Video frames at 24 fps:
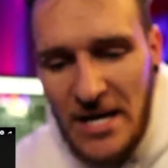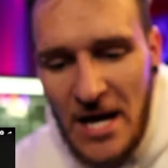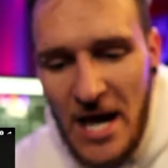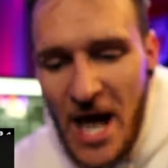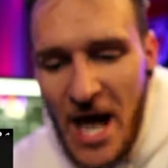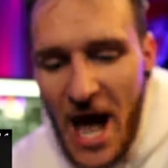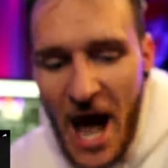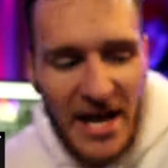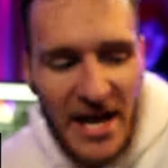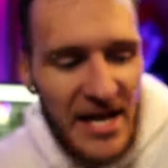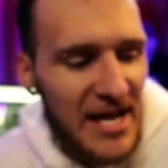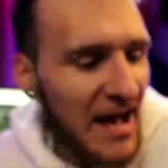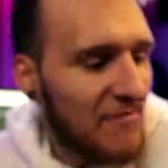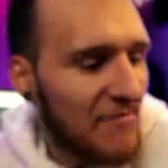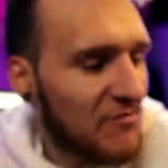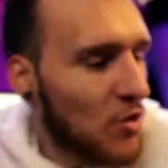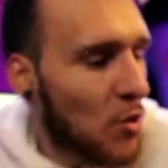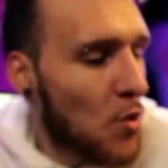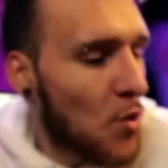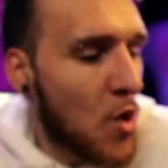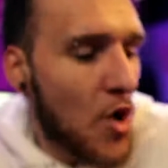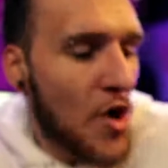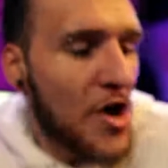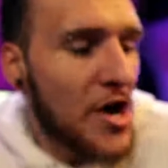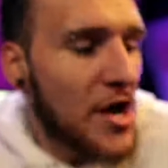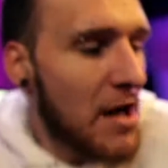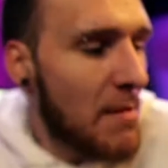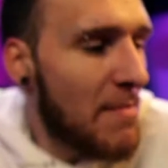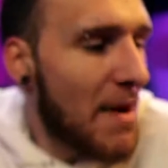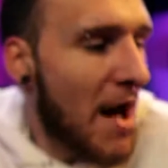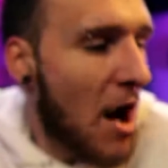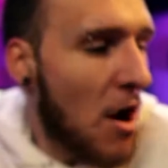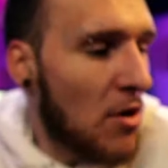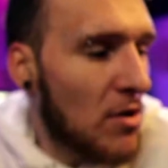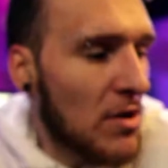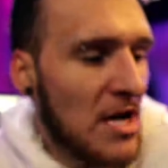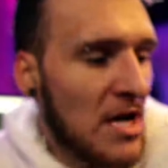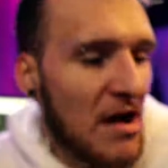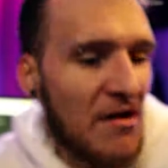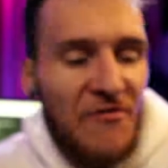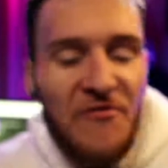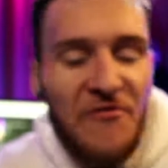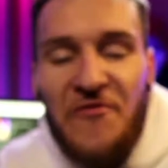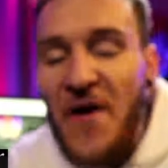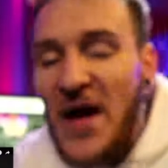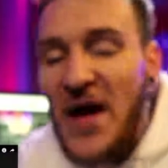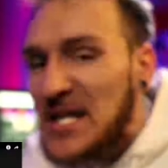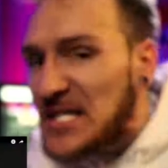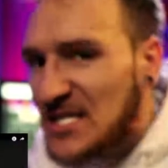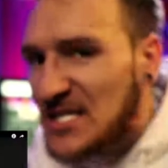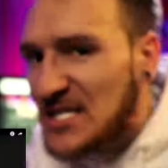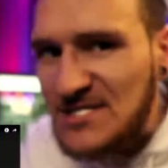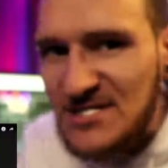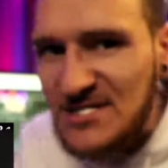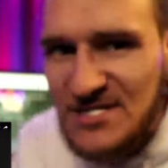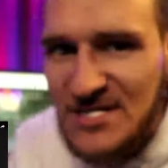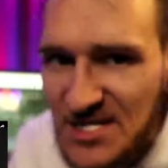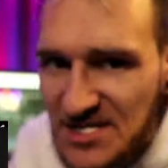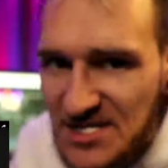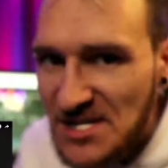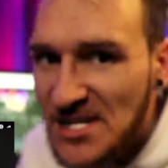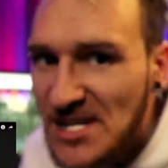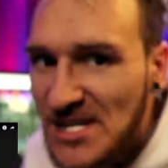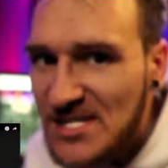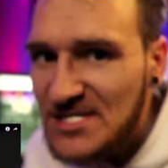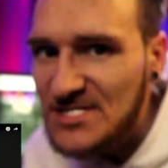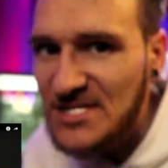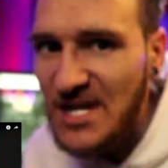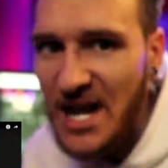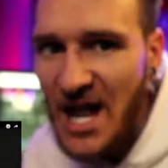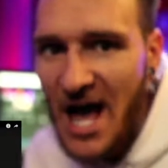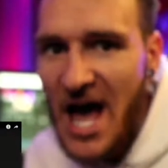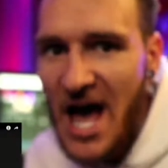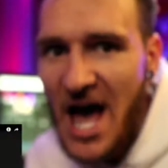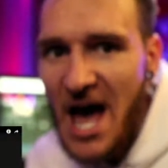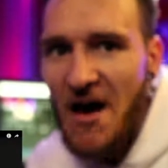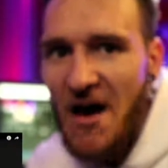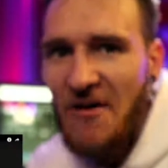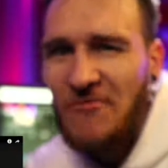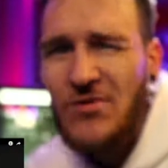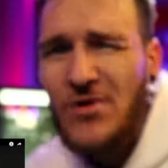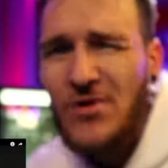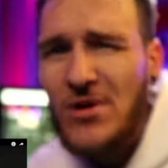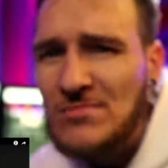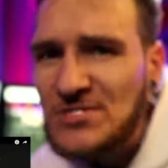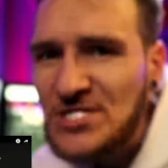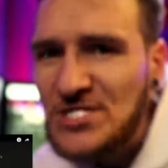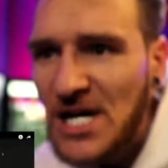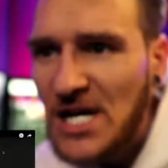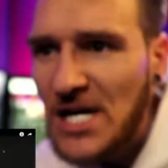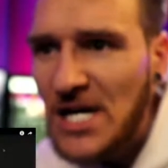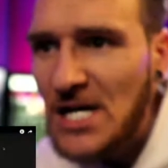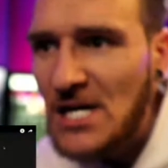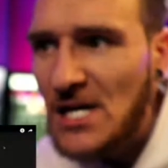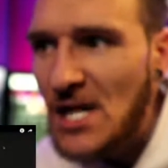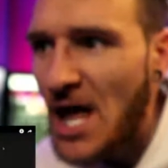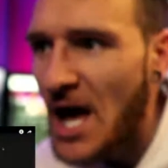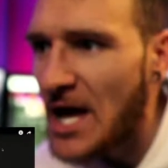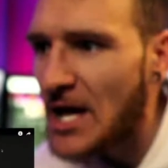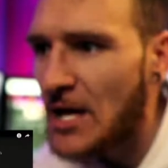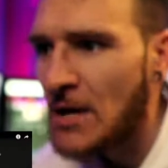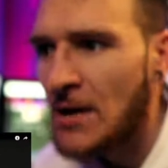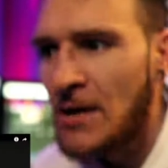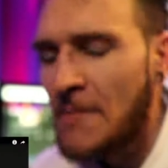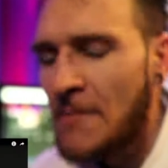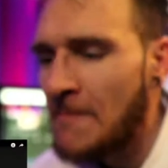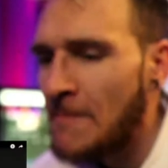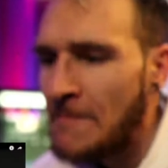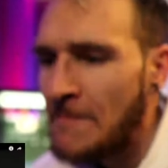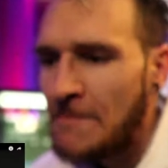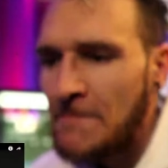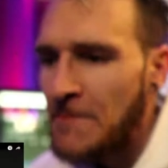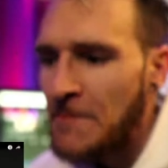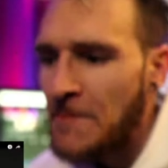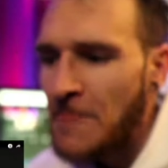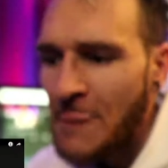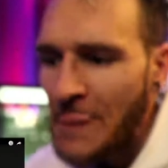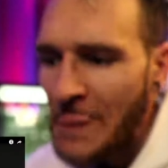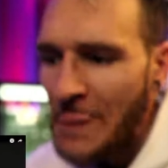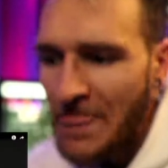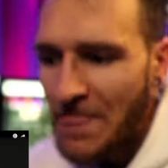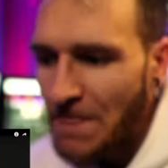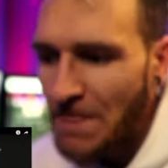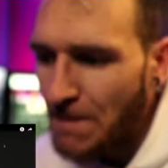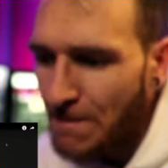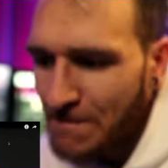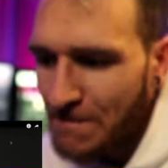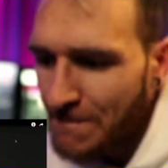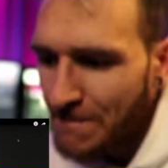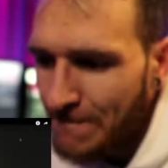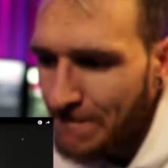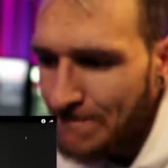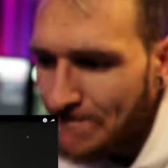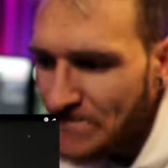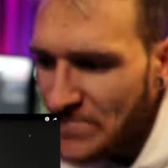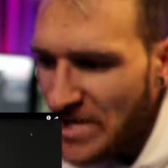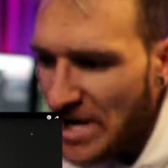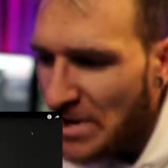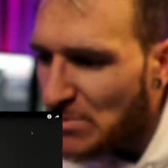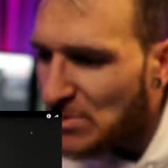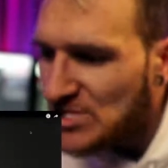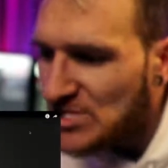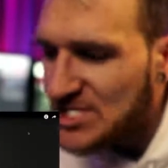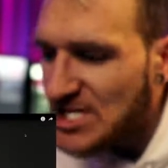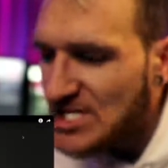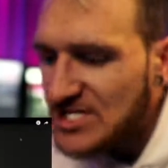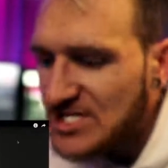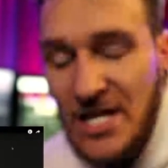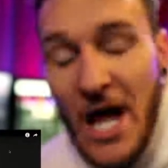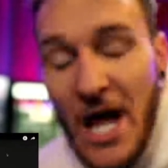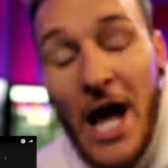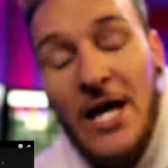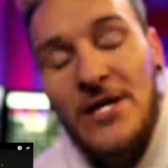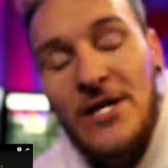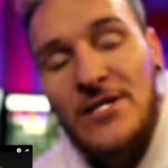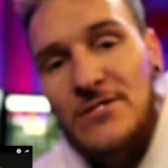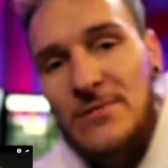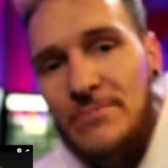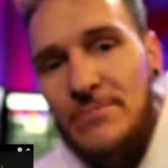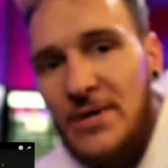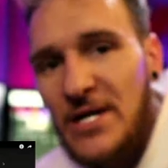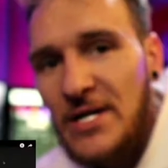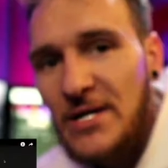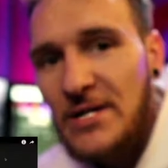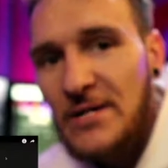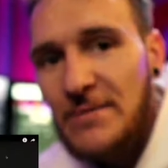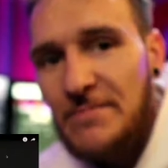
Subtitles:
I didn't have to worry about fighting this disease that I have. You know what I'm saying? Like, it was just nice, man.